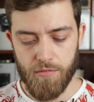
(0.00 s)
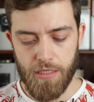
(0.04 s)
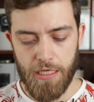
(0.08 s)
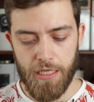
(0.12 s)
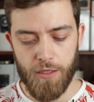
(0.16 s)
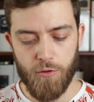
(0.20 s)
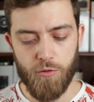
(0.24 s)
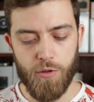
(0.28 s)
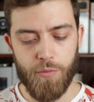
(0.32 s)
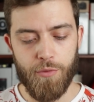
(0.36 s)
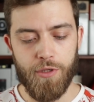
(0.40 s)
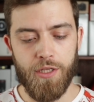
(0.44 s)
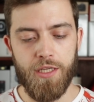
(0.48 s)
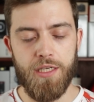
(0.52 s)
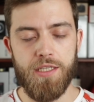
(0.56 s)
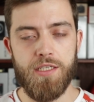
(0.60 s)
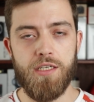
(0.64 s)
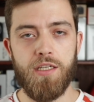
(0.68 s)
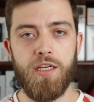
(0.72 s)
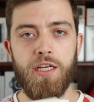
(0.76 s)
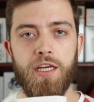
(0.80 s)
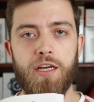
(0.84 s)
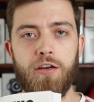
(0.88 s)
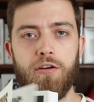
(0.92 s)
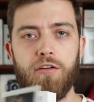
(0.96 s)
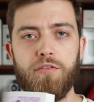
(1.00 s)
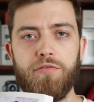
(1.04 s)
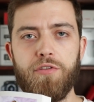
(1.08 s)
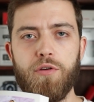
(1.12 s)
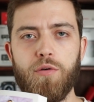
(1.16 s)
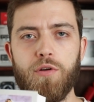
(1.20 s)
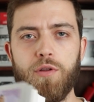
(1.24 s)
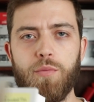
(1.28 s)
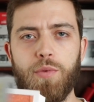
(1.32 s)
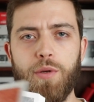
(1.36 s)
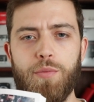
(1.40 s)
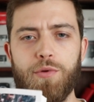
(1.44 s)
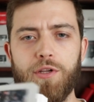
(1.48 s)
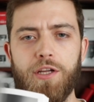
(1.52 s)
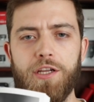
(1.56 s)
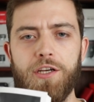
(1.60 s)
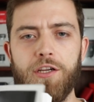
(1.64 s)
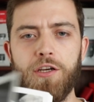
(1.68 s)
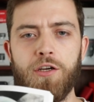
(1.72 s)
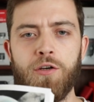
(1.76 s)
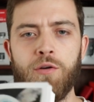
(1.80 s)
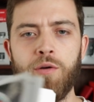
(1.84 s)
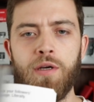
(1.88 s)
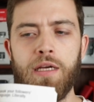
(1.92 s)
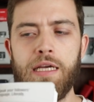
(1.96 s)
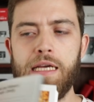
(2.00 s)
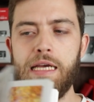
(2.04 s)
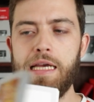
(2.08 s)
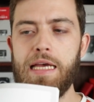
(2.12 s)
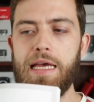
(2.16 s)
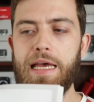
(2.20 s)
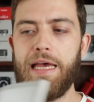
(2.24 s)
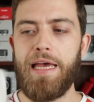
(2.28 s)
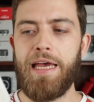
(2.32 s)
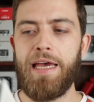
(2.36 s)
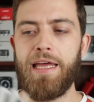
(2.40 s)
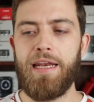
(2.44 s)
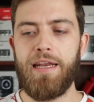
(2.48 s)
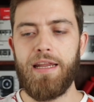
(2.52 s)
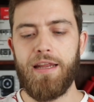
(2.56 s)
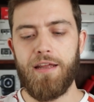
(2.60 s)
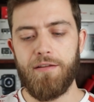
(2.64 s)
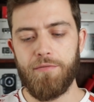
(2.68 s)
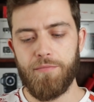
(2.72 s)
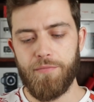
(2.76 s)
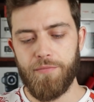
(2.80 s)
Hello Emily is in here and a few other people I know. And